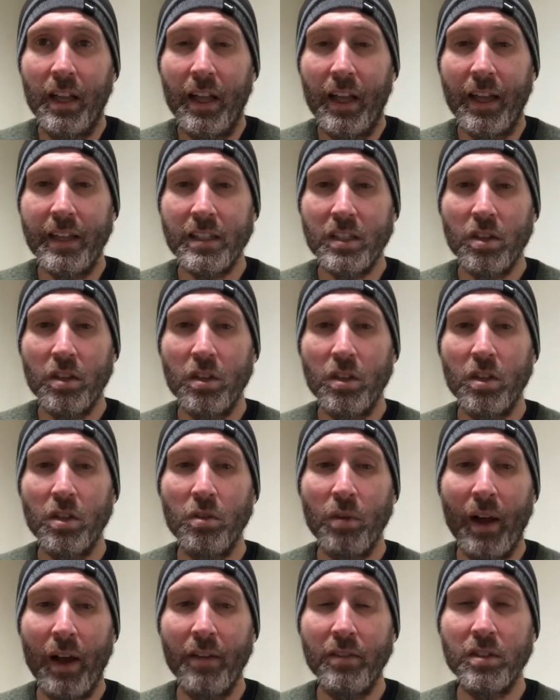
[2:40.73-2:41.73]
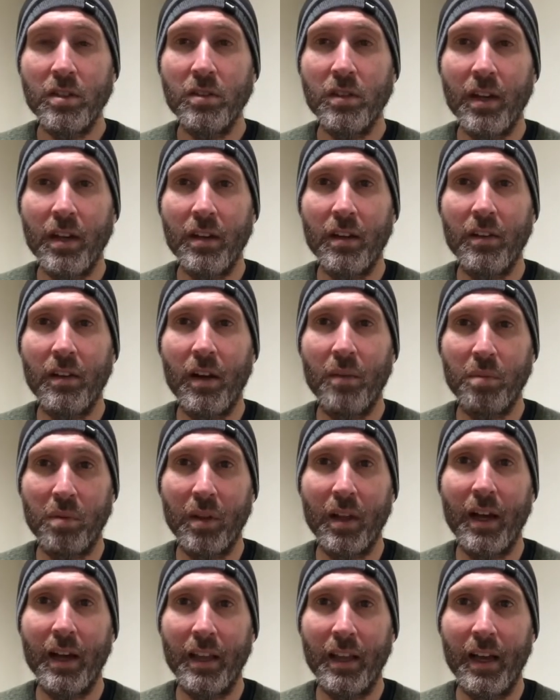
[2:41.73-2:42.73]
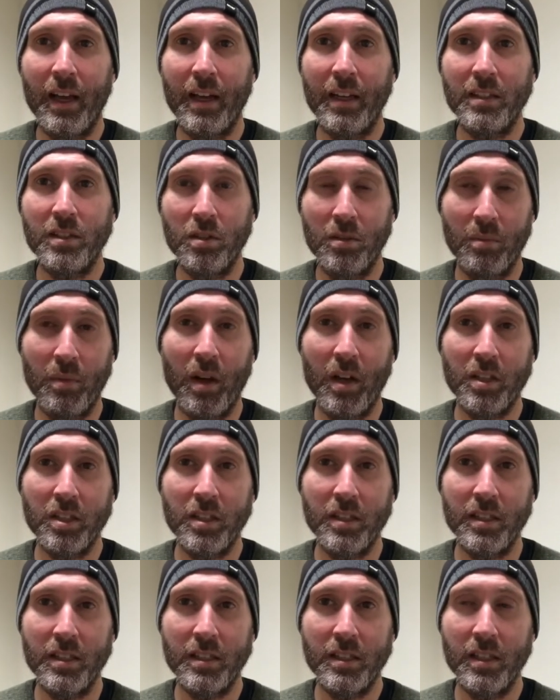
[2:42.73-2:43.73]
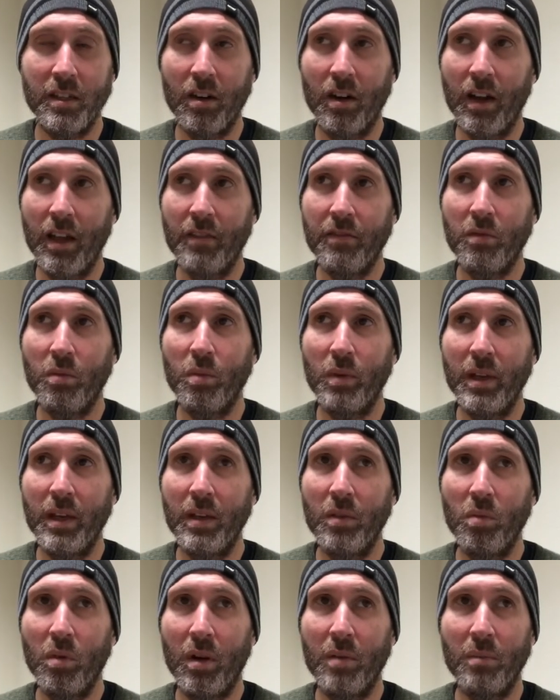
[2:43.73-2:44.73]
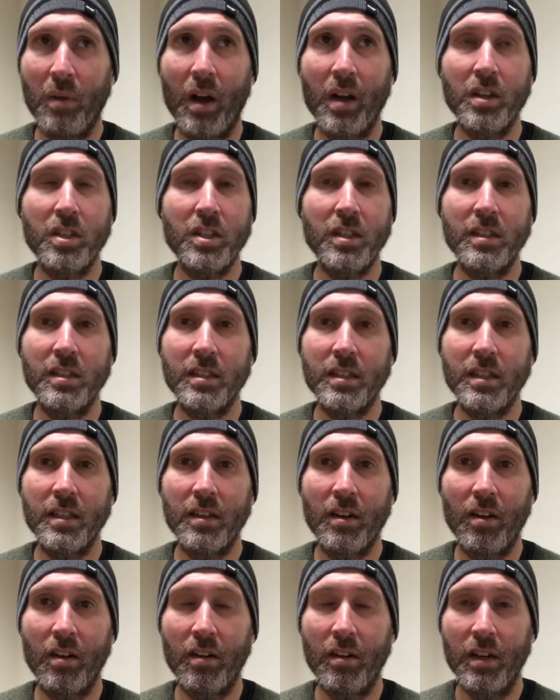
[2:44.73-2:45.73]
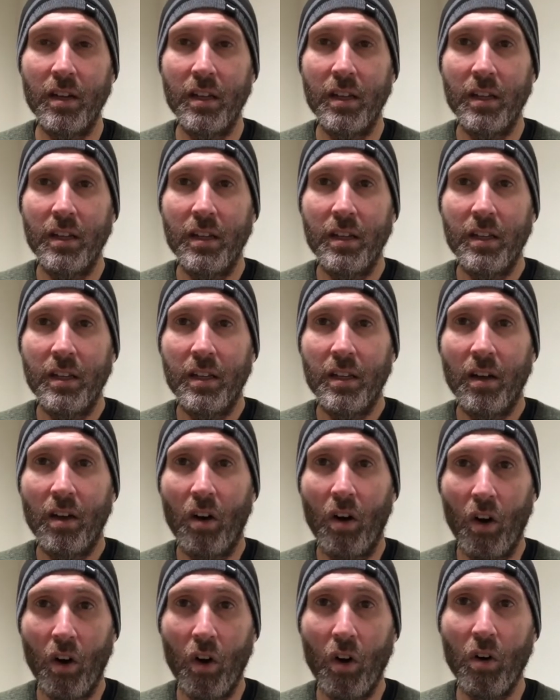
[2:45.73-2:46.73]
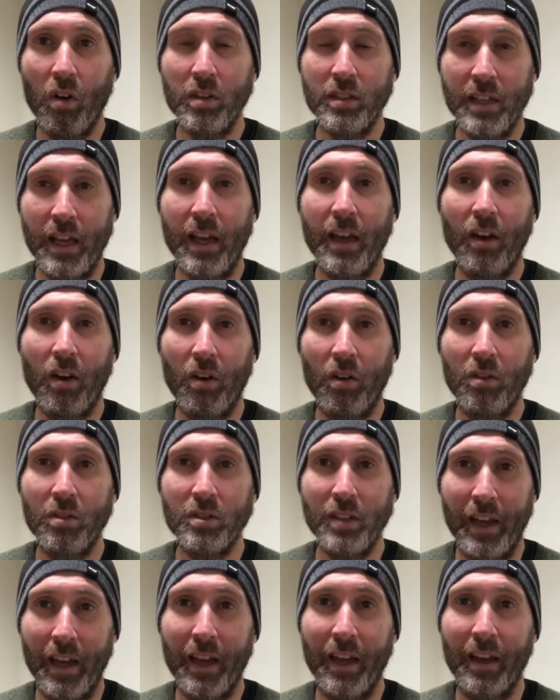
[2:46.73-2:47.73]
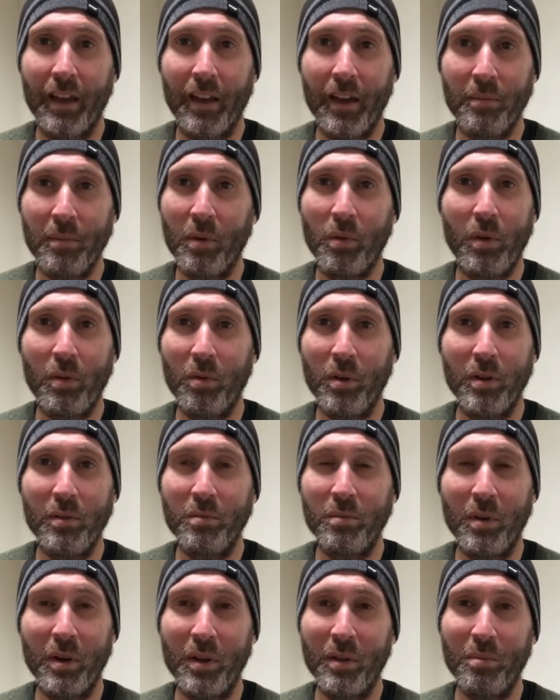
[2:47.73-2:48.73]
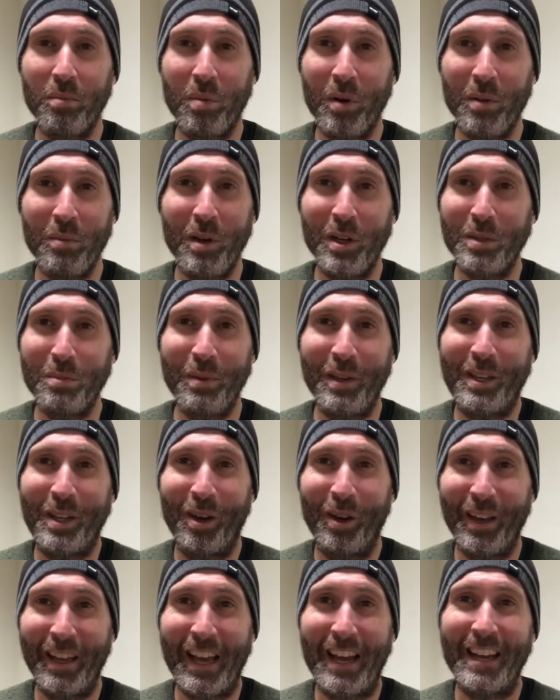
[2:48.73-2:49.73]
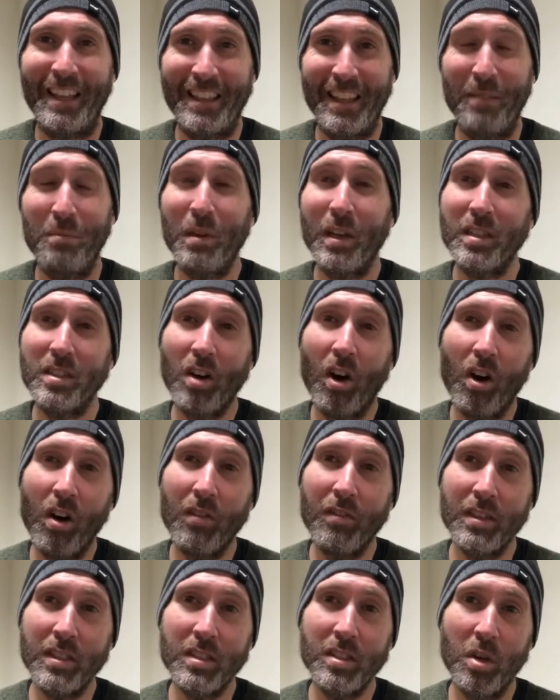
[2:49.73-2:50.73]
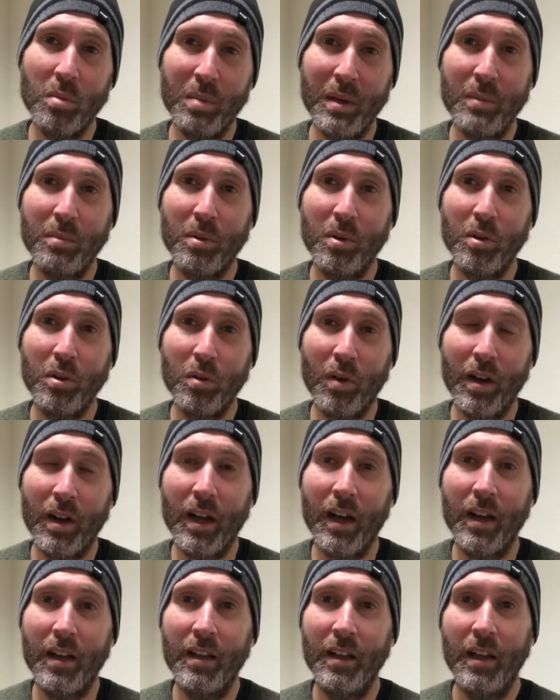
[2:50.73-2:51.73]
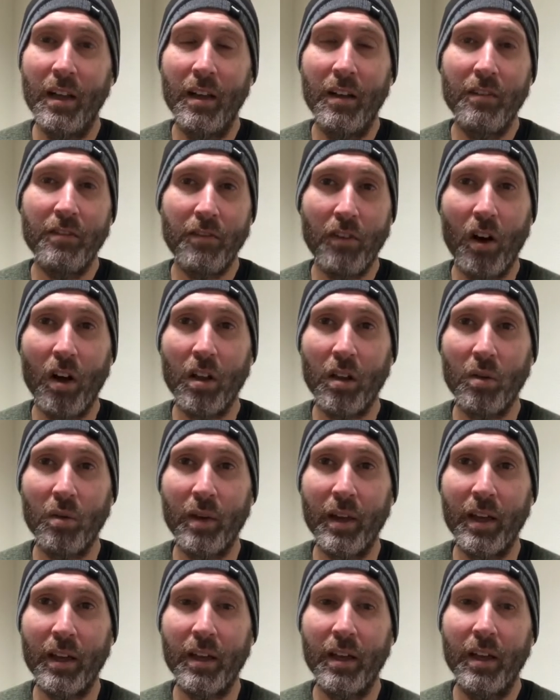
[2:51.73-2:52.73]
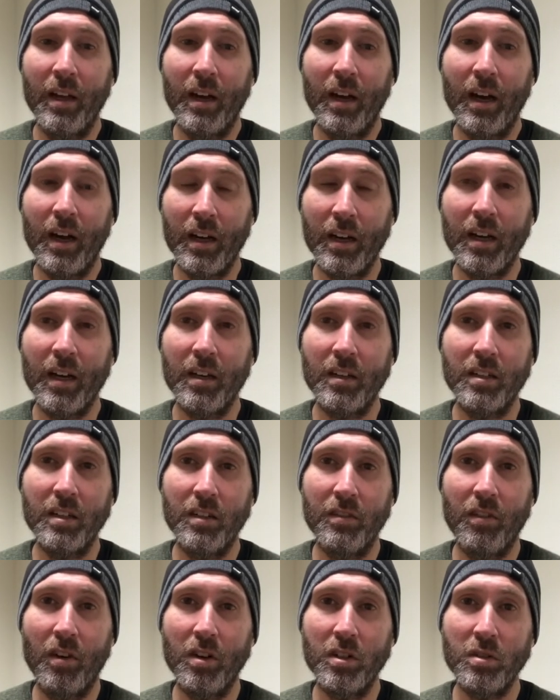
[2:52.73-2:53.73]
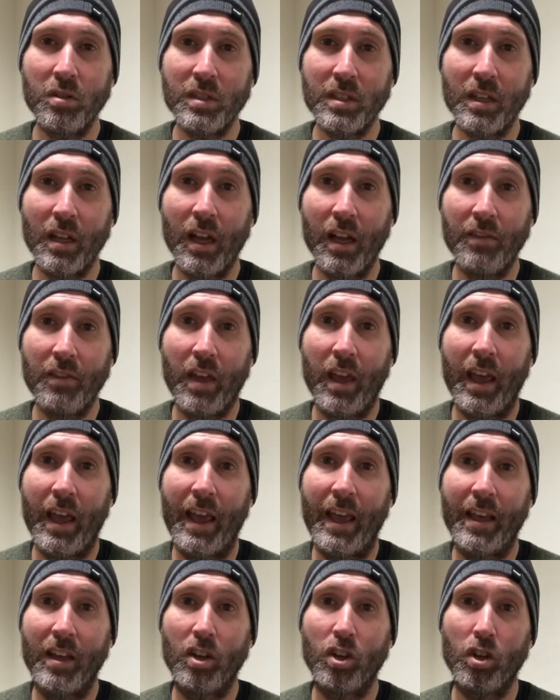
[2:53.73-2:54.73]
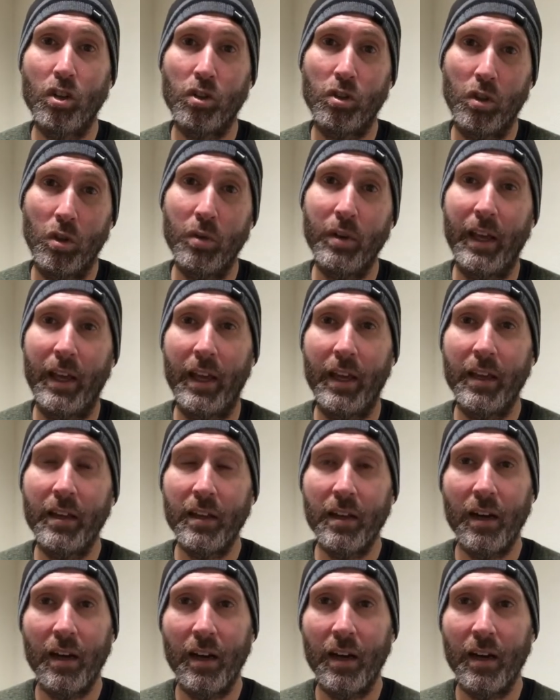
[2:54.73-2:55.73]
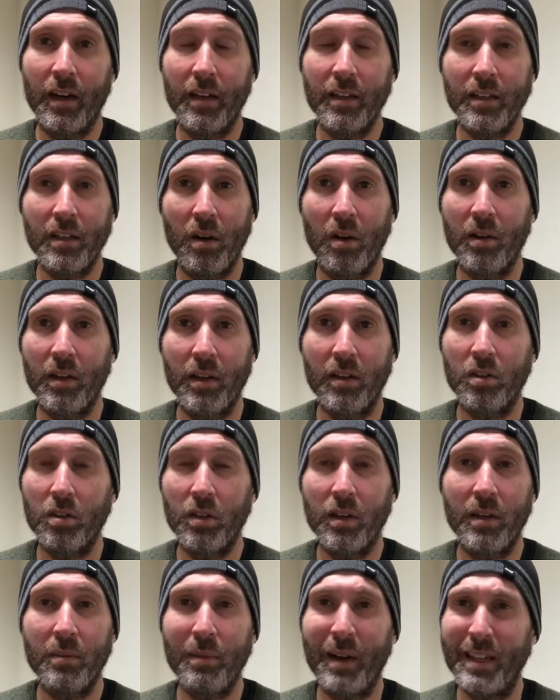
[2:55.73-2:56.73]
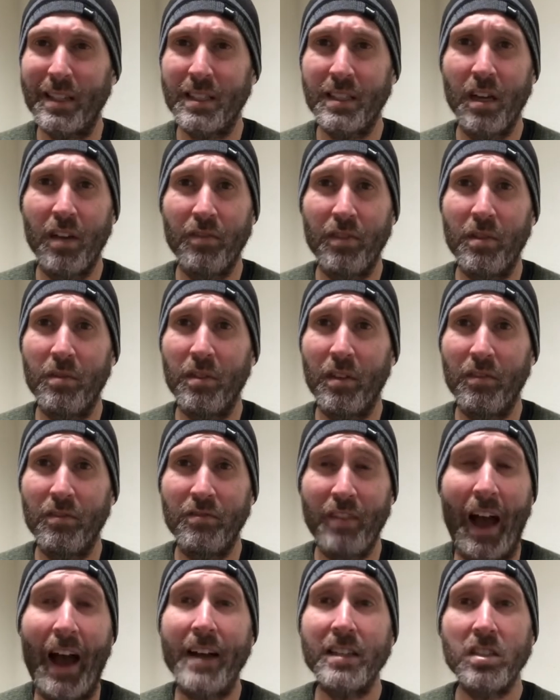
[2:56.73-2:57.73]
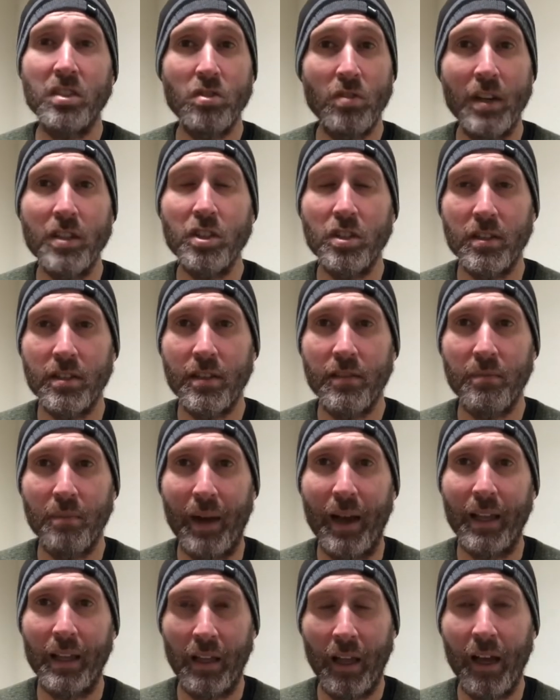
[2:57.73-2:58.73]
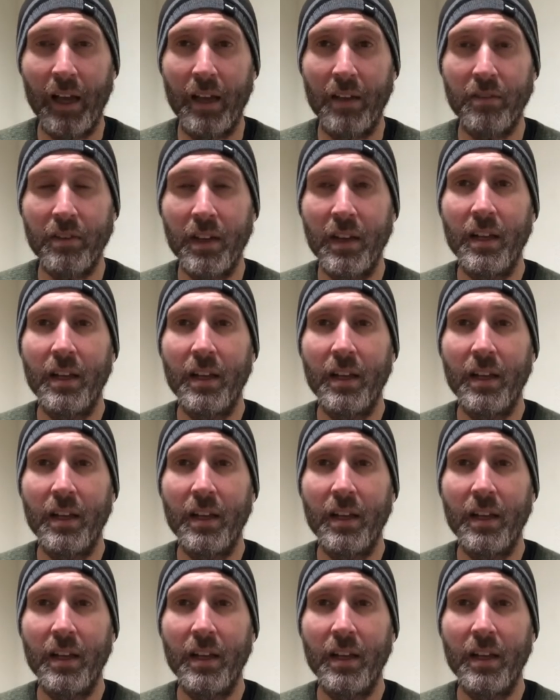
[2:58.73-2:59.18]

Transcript: And so you have to kind of apply that to admonishing the sinner. If we were admonishing the sinner all day, I mean, we wouldn't pretty much be doing anything, because all of us know people who are not following a good, virtuous life, including myself and vast stretches of my life.